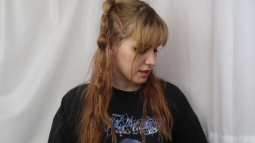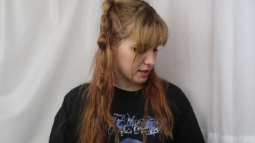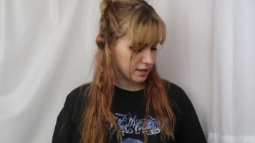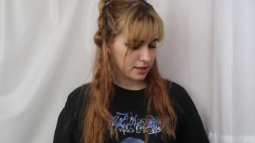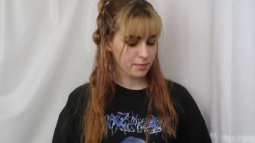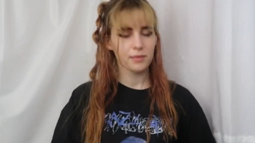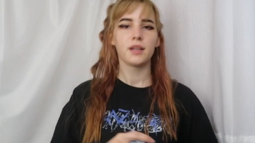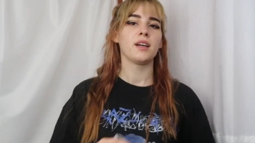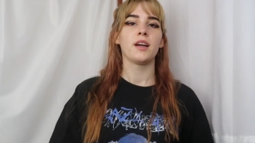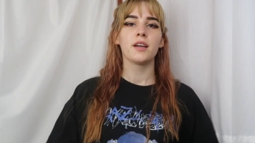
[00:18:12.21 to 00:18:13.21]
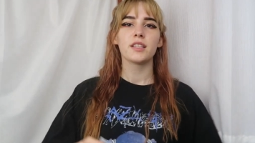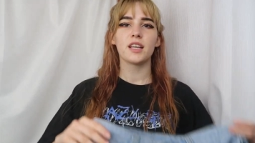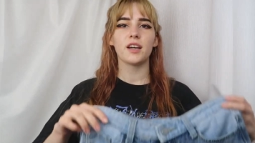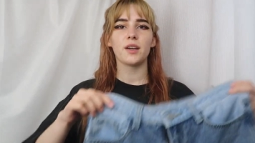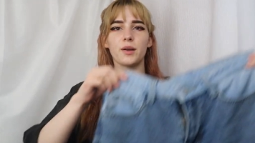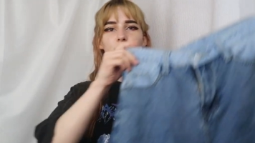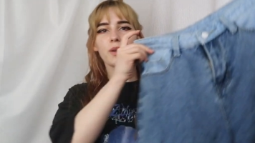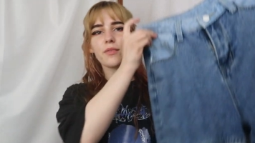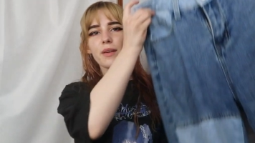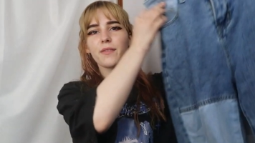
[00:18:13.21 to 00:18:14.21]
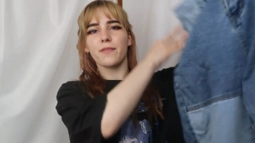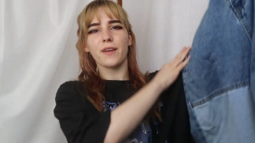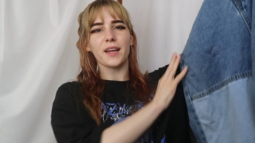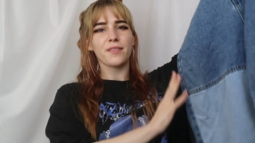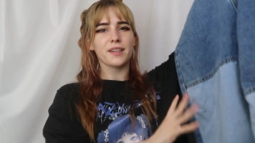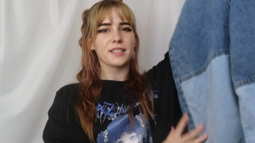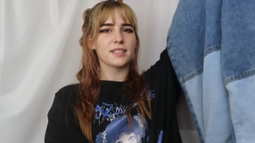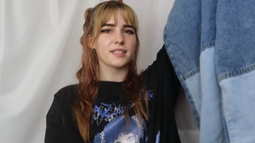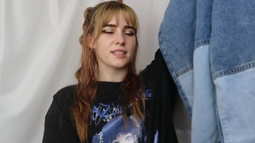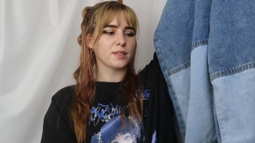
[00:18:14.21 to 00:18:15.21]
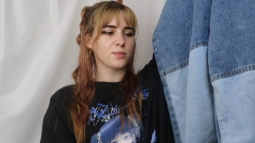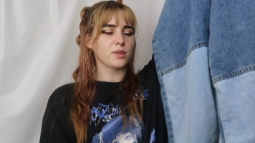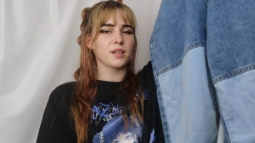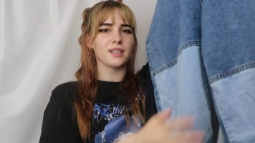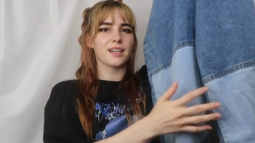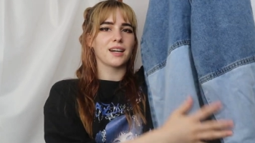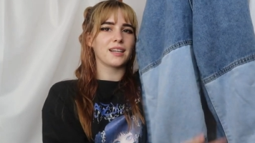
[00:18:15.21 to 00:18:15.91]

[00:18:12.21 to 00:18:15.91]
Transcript: Um, so one of my favorites is this one.